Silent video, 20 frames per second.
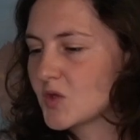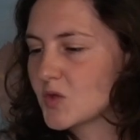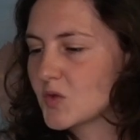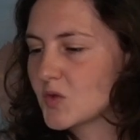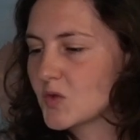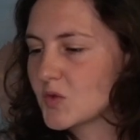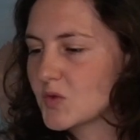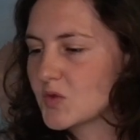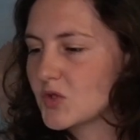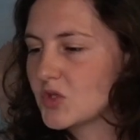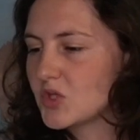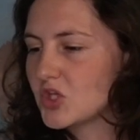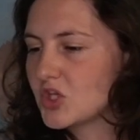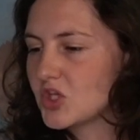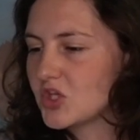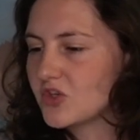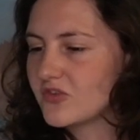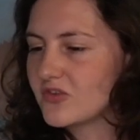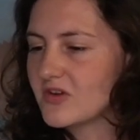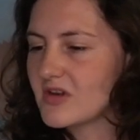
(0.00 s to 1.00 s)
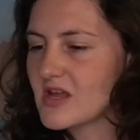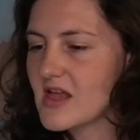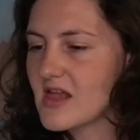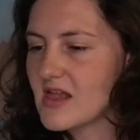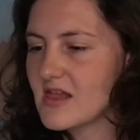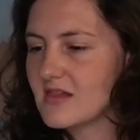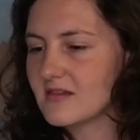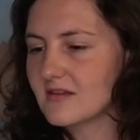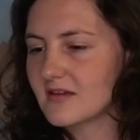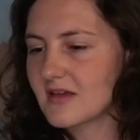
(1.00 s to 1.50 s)

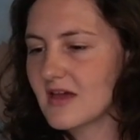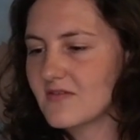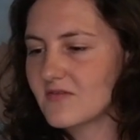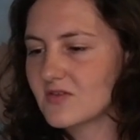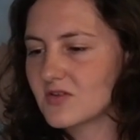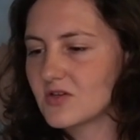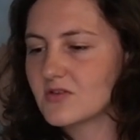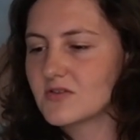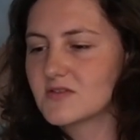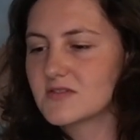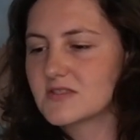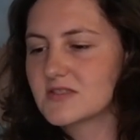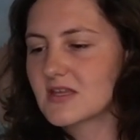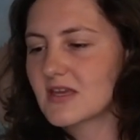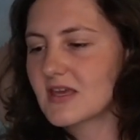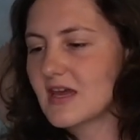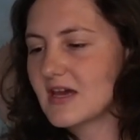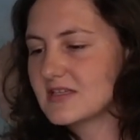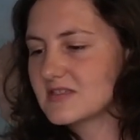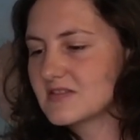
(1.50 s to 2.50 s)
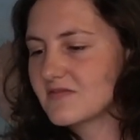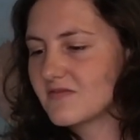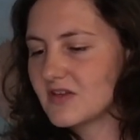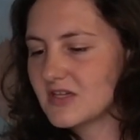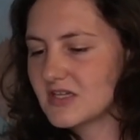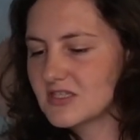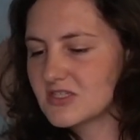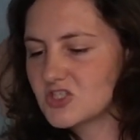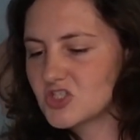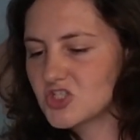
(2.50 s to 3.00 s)
Cucurel Calvados, the cask
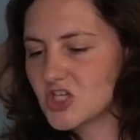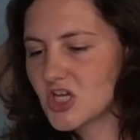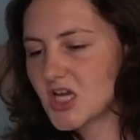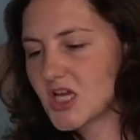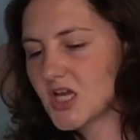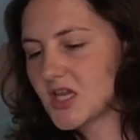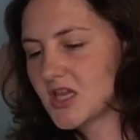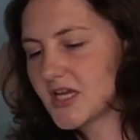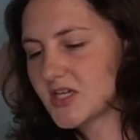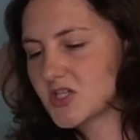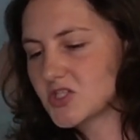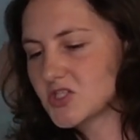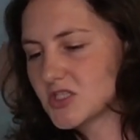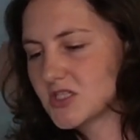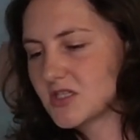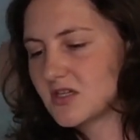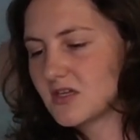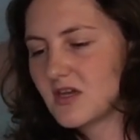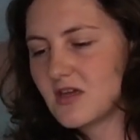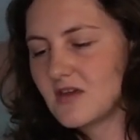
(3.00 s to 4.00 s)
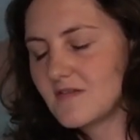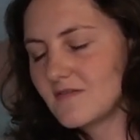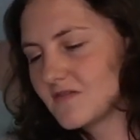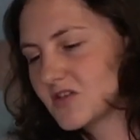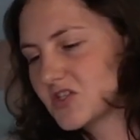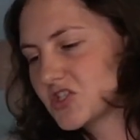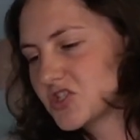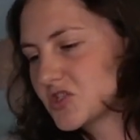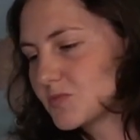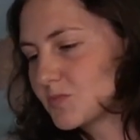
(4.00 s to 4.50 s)
finish collection,
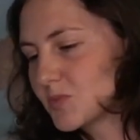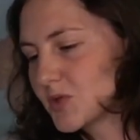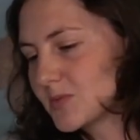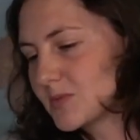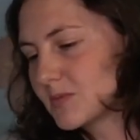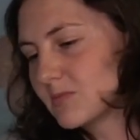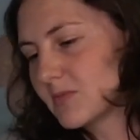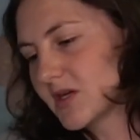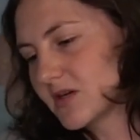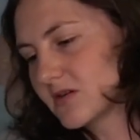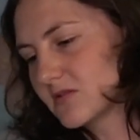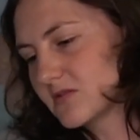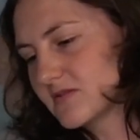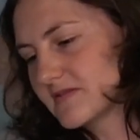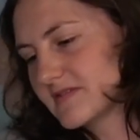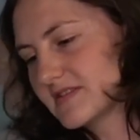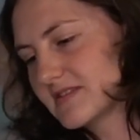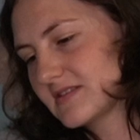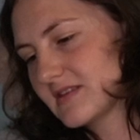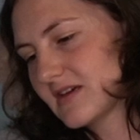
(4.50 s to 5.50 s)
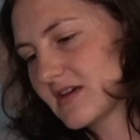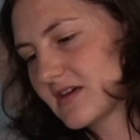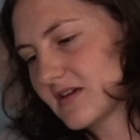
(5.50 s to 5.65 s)
finished in bourbon barrels.